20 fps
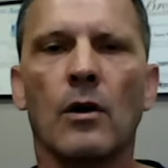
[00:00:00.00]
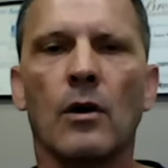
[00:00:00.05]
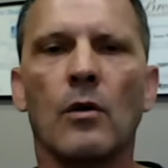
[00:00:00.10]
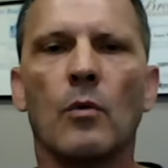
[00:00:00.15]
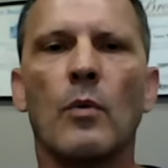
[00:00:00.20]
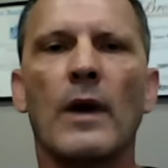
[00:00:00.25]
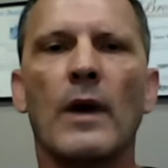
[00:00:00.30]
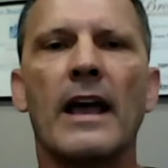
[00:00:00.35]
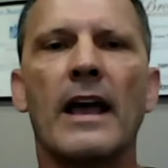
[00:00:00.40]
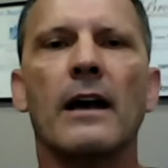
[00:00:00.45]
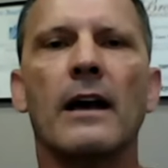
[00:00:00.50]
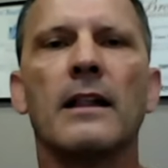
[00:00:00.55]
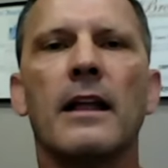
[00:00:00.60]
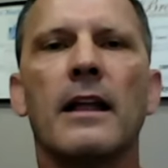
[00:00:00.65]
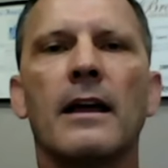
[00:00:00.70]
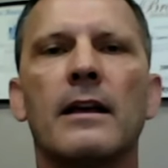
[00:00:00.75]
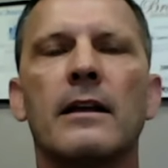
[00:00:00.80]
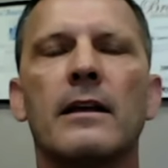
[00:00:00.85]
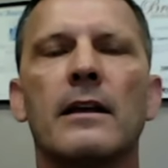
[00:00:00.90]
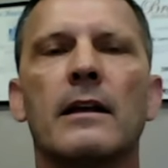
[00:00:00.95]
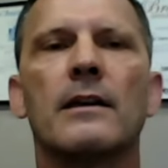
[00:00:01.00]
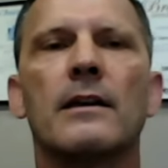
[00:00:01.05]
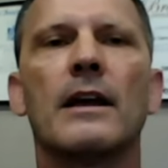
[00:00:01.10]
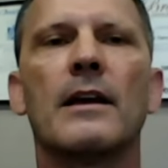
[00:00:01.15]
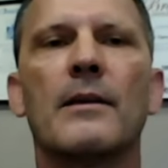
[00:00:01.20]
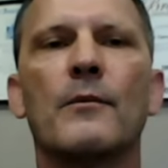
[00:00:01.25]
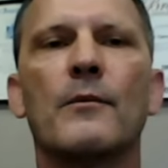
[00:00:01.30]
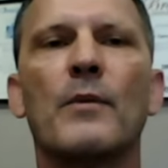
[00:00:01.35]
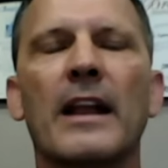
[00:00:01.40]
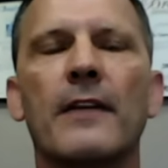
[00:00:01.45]
Well,
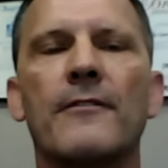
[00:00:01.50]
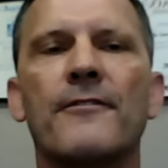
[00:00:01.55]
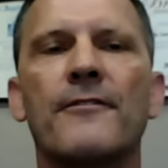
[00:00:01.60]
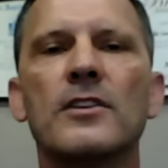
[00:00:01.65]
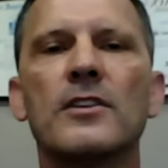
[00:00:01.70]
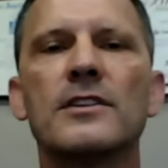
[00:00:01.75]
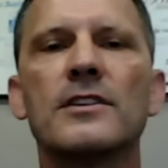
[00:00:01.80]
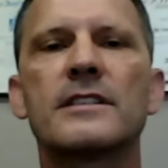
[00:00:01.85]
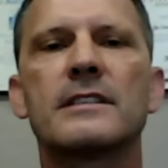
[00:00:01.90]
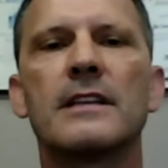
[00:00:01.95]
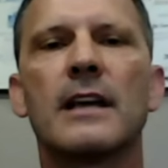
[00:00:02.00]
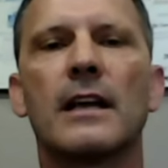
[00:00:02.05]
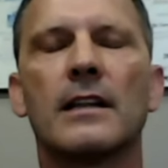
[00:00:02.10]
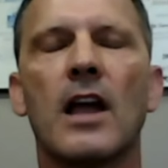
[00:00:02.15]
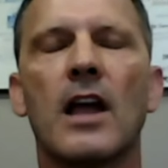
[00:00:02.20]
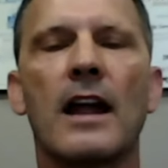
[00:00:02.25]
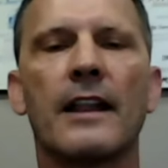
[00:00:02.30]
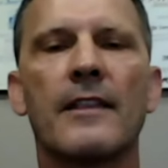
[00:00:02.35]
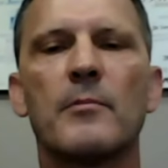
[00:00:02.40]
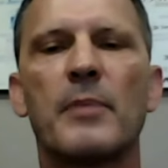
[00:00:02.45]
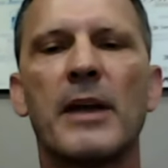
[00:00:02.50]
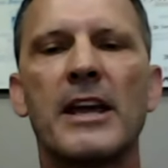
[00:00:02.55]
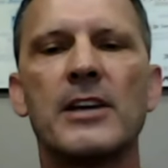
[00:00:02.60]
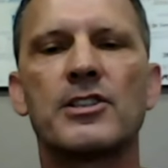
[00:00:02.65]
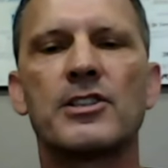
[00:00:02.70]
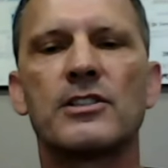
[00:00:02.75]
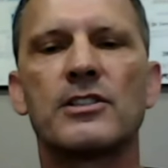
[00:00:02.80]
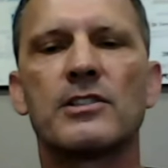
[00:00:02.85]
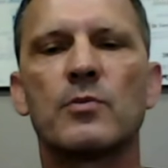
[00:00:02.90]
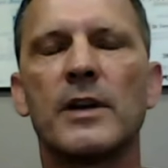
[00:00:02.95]
when a lot of the
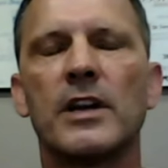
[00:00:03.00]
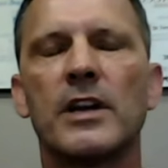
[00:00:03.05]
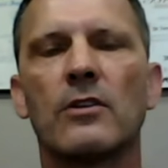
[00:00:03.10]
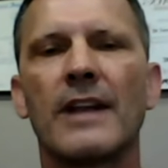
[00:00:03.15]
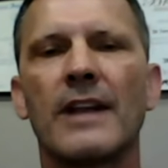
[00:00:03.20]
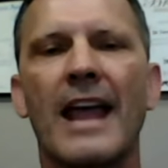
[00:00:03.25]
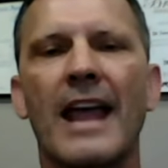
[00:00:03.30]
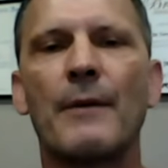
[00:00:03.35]
patients, we don't